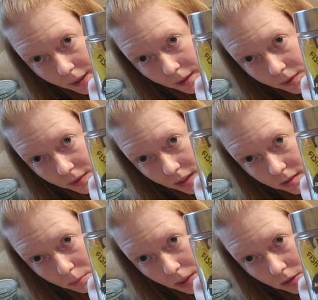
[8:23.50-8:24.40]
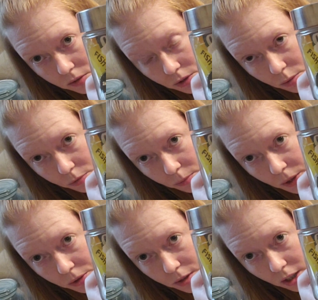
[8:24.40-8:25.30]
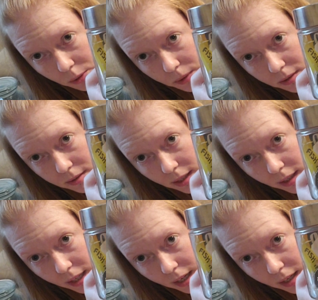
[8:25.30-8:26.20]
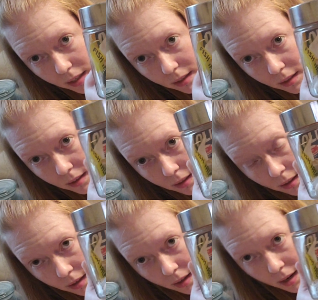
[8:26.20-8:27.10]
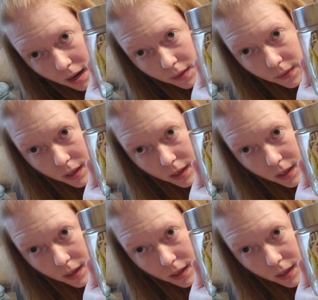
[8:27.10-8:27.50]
I think that's a bar of soap from the hotel we stayed at. And